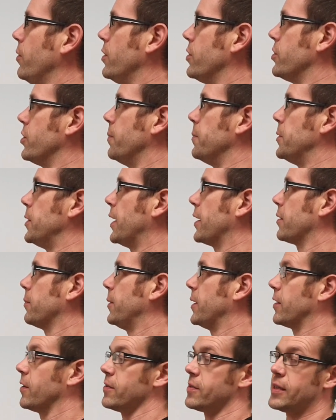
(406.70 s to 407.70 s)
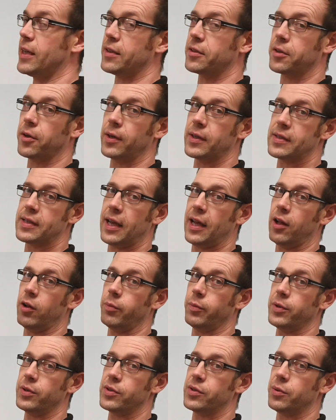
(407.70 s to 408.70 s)
the subject, because that's going to
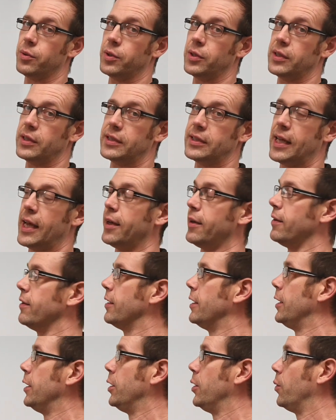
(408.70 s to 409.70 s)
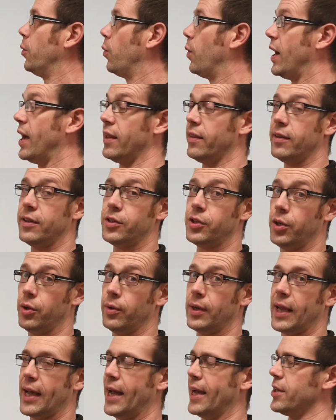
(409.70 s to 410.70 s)
help us to understand where this
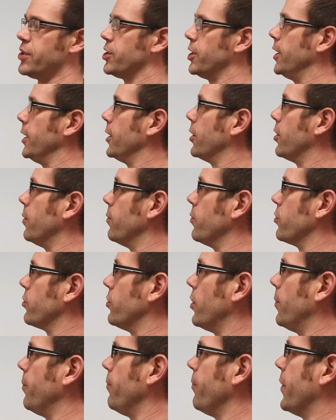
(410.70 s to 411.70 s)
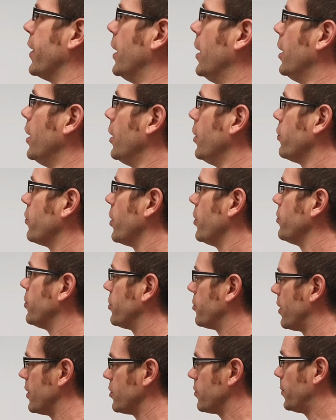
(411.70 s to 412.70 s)
unit actually comes from. So to
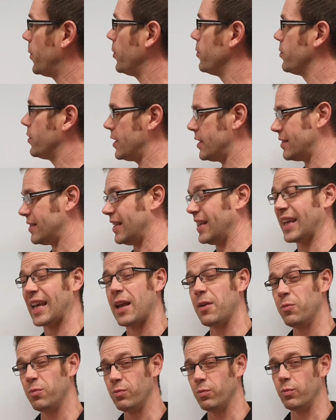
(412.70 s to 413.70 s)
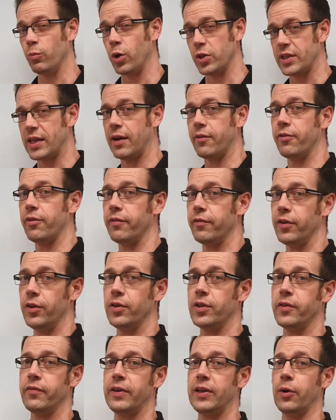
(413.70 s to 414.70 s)
transpose this, and again, watch out for a
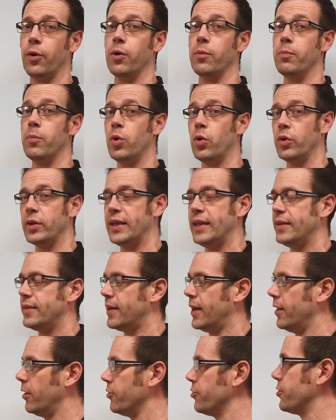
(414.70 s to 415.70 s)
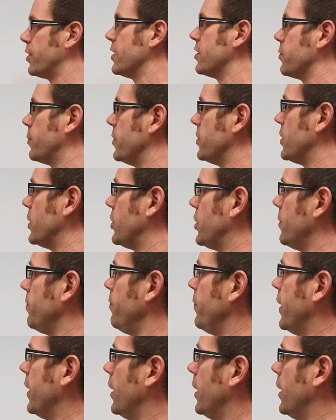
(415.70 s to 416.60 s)
future video on more detail on transposition,